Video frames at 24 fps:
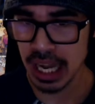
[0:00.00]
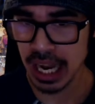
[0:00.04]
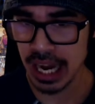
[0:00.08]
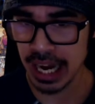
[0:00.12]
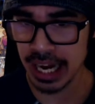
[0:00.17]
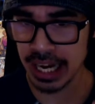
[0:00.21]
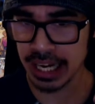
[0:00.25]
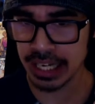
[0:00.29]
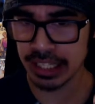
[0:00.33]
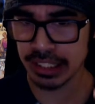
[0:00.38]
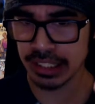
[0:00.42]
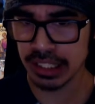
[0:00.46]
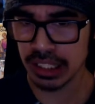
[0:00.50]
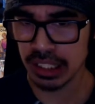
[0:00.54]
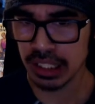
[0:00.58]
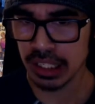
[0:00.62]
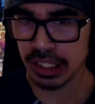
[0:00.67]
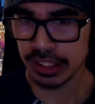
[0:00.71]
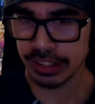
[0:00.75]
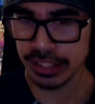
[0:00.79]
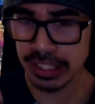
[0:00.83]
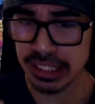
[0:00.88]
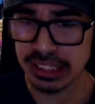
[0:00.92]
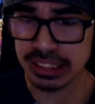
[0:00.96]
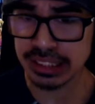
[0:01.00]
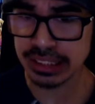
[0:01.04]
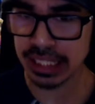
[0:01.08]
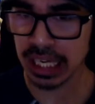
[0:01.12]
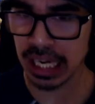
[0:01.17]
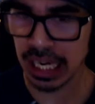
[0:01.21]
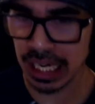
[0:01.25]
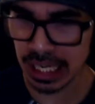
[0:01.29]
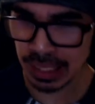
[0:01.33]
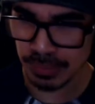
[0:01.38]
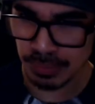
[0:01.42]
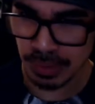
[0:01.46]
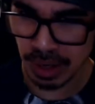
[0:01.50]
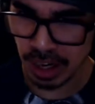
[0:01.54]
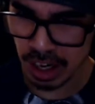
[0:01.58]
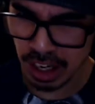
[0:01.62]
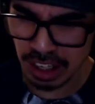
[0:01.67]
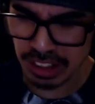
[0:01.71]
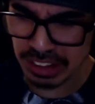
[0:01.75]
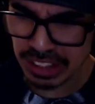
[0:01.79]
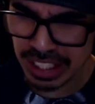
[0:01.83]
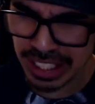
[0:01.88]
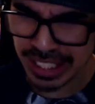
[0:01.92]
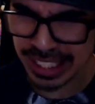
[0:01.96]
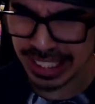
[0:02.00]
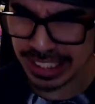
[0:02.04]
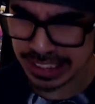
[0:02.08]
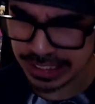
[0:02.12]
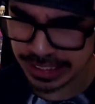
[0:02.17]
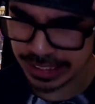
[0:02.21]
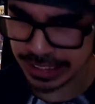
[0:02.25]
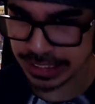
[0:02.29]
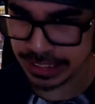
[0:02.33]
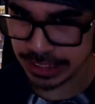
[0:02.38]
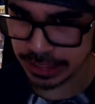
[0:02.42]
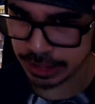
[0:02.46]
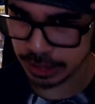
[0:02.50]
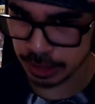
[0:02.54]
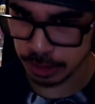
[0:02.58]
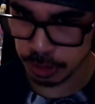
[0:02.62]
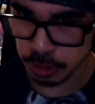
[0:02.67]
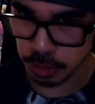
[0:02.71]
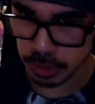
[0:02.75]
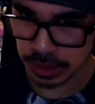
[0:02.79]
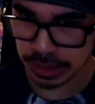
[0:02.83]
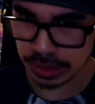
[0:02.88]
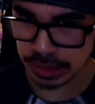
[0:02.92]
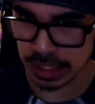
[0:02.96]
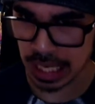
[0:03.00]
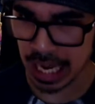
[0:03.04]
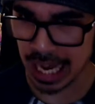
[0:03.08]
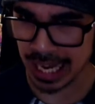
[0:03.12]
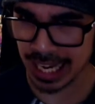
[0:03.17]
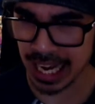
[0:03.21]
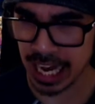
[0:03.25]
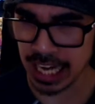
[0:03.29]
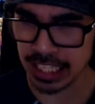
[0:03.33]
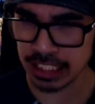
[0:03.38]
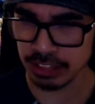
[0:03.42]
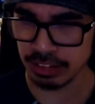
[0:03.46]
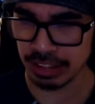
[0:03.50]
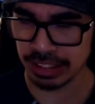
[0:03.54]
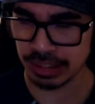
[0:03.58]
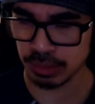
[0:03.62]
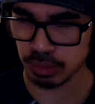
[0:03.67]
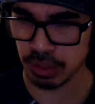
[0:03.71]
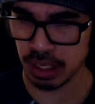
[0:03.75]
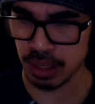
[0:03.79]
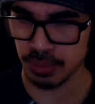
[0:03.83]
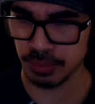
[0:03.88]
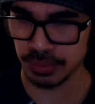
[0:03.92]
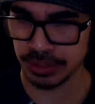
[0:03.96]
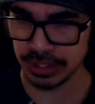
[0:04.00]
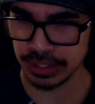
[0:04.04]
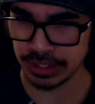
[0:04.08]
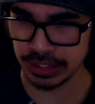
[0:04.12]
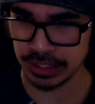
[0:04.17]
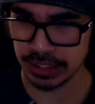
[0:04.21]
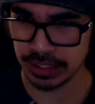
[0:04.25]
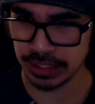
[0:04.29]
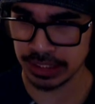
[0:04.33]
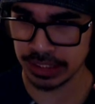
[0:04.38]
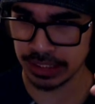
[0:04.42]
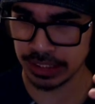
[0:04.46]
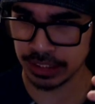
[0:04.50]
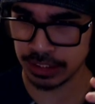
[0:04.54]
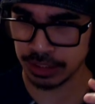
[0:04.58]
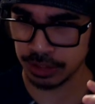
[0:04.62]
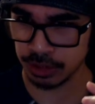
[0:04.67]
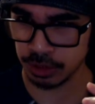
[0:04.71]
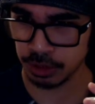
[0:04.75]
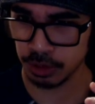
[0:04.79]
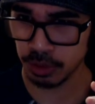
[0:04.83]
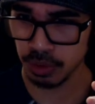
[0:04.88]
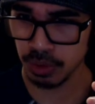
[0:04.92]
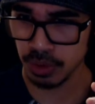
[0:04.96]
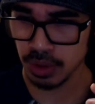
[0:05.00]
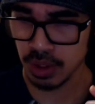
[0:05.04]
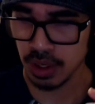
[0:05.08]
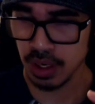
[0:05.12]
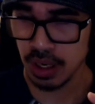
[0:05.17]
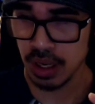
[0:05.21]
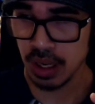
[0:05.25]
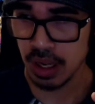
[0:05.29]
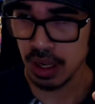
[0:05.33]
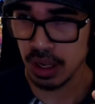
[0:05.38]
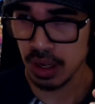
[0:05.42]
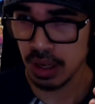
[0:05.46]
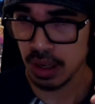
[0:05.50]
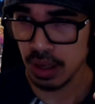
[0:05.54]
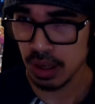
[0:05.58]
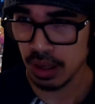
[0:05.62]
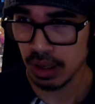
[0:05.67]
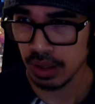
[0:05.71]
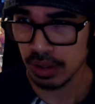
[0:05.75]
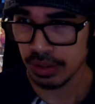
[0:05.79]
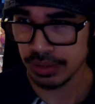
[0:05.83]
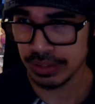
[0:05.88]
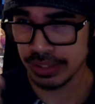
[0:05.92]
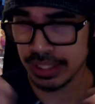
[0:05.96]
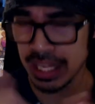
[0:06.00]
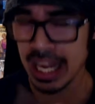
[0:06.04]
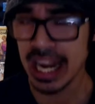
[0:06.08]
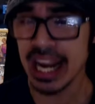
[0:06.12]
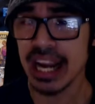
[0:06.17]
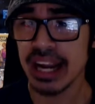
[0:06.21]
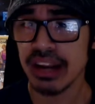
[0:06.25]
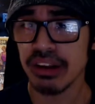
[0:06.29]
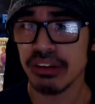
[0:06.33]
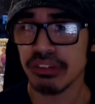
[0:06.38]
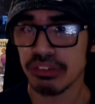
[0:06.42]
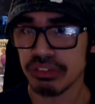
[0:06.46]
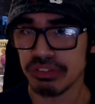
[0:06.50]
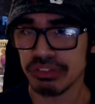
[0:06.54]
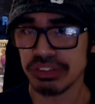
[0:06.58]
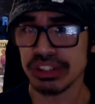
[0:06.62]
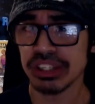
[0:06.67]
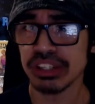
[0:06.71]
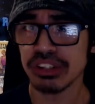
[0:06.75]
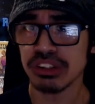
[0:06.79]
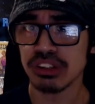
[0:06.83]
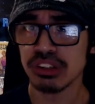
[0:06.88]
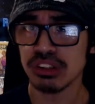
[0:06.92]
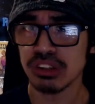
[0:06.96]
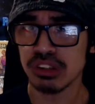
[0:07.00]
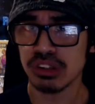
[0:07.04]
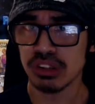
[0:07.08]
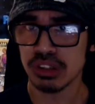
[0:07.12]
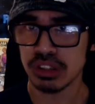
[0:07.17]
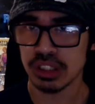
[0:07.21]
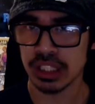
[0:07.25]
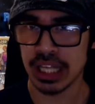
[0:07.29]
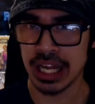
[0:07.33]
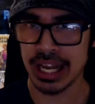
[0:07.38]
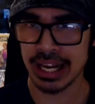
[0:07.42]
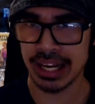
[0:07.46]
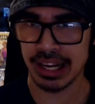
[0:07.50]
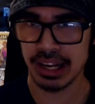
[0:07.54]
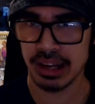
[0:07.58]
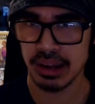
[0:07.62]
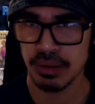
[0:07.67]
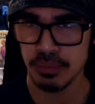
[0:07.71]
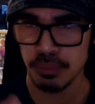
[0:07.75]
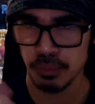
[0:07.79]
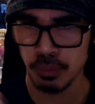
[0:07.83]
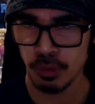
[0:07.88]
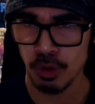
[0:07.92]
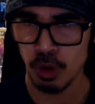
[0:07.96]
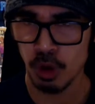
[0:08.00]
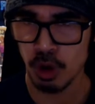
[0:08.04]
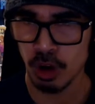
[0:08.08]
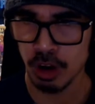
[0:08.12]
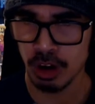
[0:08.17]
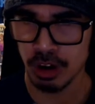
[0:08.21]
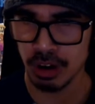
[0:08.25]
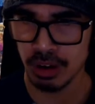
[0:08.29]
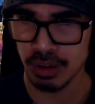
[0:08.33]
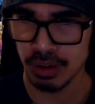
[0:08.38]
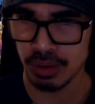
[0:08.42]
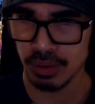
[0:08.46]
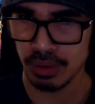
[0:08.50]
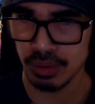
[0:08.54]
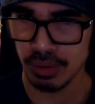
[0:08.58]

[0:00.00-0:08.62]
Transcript: And this time, unlike in season 2, which I kind of had a problem with this in season 2, they feel like more